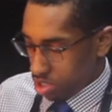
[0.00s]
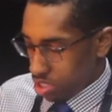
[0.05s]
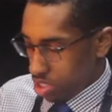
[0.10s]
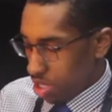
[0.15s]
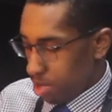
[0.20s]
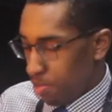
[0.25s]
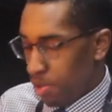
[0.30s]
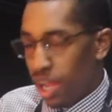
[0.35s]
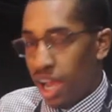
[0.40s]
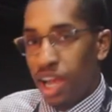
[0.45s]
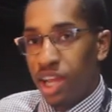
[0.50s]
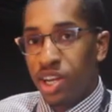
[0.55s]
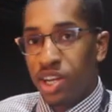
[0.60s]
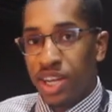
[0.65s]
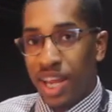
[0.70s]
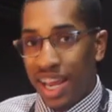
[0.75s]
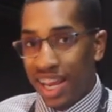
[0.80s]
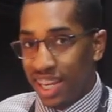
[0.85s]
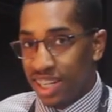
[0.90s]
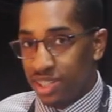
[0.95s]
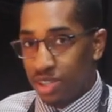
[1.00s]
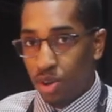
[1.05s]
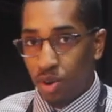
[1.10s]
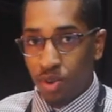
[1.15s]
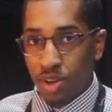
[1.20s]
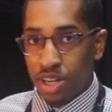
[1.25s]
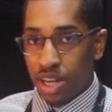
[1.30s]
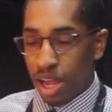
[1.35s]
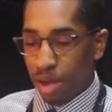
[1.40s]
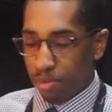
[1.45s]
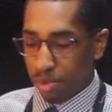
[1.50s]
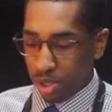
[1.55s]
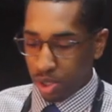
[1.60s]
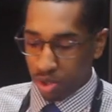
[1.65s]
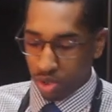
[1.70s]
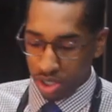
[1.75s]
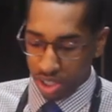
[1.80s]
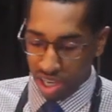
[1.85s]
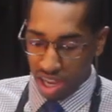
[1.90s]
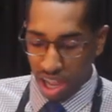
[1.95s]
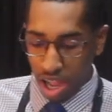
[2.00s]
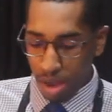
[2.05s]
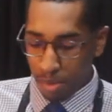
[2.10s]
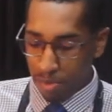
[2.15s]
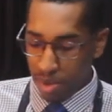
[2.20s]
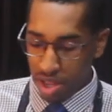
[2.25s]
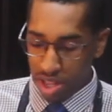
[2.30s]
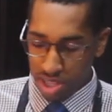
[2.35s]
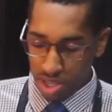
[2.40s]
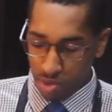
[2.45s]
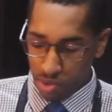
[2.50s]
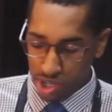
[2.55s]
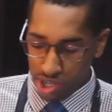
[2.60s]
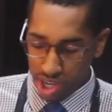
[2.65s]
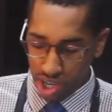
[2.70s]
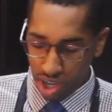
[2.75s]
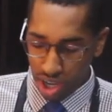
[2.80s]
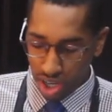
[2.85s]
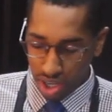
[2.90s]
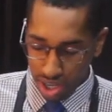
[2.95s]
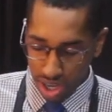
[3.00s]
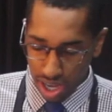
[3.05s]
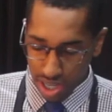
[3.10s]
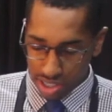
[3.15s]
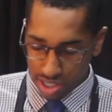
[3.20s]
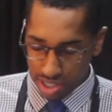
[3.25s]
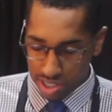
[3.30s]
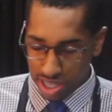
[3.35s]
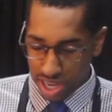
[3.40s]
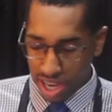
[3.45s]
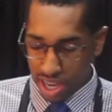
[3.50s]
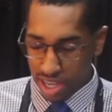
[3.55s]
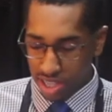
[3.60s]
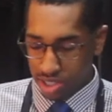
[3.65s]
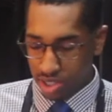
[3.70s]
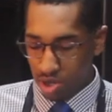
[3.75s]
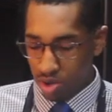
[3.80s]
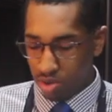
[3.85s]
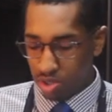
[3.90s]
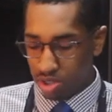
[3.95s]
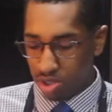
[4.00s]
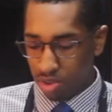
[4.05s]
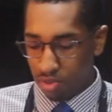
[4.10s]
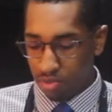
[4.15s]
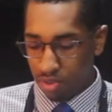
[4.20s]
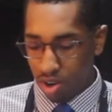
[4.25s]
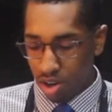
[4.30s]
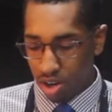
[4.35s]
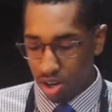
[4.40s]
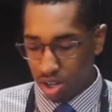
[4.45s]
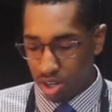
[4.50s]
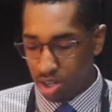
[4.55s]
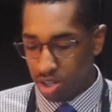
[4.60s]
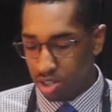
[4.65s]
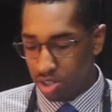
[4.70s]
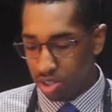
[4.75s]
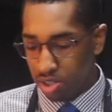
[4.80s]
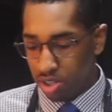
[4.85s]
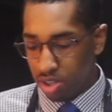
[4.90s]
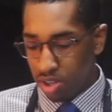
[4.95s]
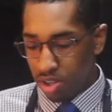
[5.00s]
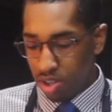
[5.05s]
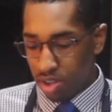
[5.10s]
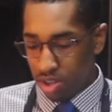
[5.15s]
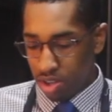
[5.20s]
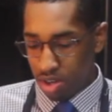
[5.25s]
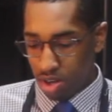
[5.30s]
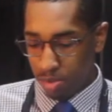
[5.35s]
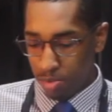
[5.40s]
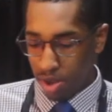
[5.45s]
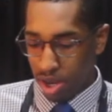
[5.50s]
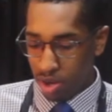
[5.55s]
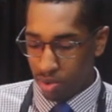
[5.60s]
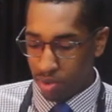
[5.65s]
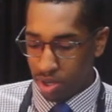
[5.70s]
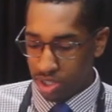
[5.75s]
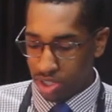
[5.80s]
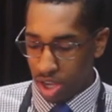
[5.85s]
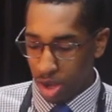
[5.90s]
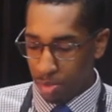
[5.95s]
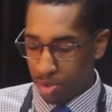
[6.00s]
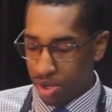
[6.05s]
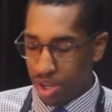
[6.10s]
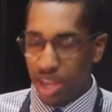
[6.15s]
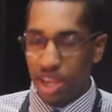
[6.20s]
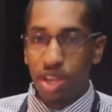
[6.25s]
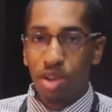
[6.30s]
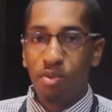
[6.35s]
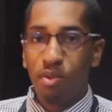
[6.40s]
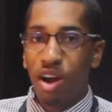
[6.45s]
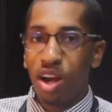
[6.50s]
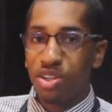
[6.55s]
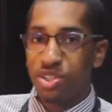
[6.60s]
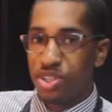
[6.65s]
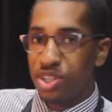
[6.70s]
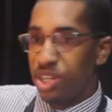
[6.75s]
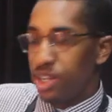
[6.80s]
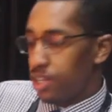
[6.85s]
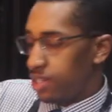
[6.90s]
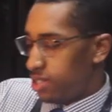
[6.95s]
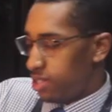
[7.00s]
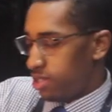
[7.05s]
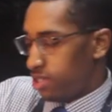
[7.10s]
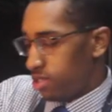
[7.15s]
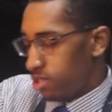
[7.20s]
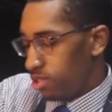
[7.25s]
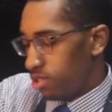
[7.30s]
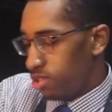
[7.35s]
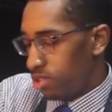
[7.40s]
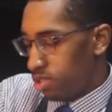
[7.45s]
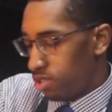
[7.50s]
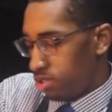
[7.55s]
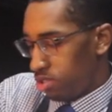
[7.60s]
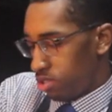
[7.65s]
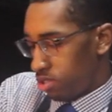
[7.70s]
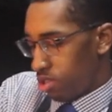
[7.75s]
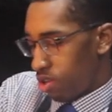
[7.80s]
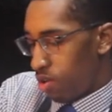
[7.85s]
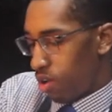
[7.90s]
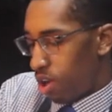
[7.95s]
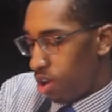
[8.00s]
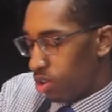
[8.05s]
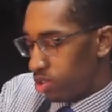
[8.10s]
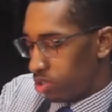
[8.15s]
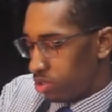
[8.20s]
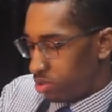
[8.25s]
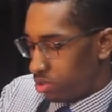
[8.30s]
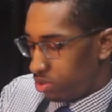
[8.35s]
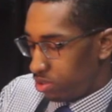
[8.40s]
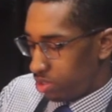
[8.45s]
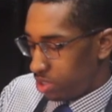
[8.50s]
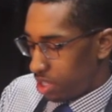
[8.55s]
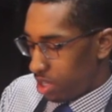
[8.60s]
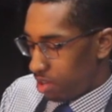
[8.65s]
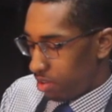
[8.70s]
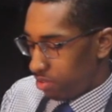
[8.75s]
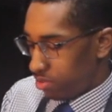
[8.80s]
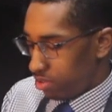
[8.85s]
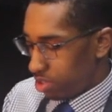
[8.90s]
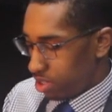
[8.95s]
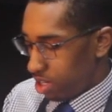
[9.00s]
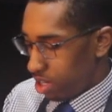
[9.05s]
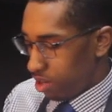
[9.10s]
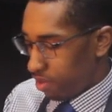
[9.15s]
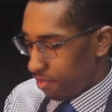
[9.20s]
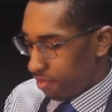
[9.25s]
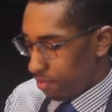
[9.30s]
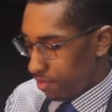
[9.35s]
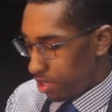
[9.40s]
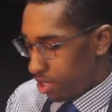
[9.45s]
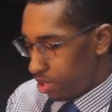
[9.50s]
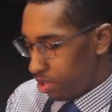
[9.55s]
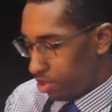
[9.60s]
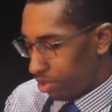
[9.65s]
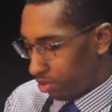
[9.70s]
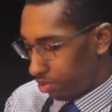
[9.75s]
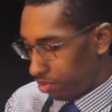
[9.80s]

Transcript: Tell me how your day is going down below in the comments. I want to hear how you guys' day is going so far. No matter what time of day you're watching this, I also love to hear from you.